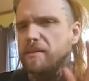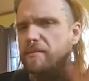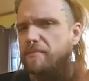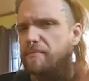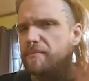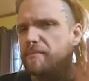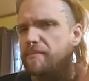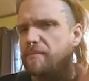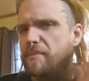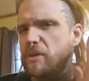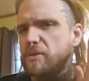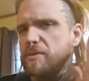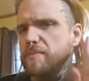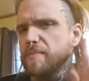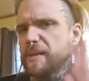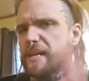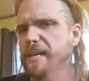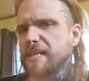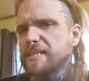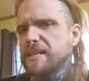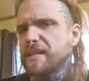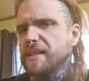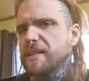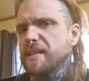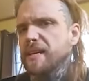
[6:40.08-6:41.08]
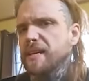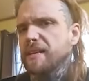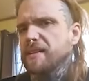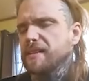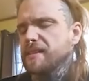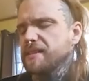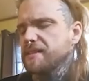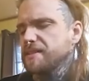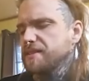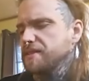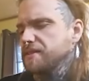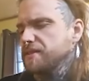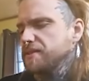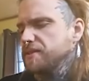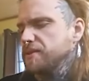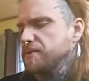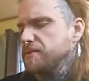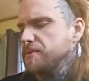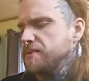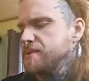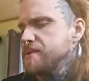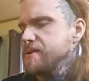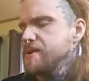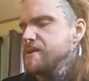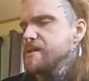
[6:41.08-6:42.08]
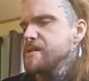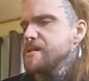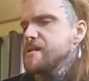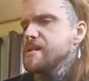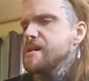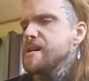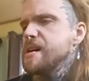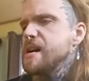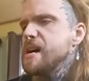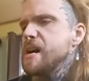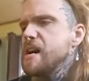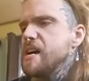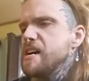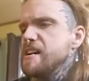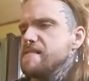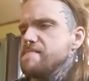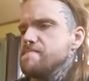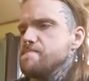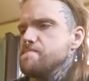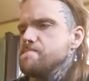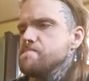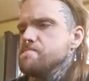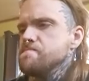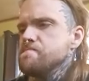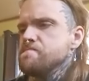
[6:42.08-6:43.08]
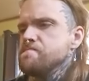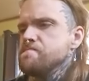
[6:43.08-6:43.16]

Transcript: the most pleasant thing to listen to.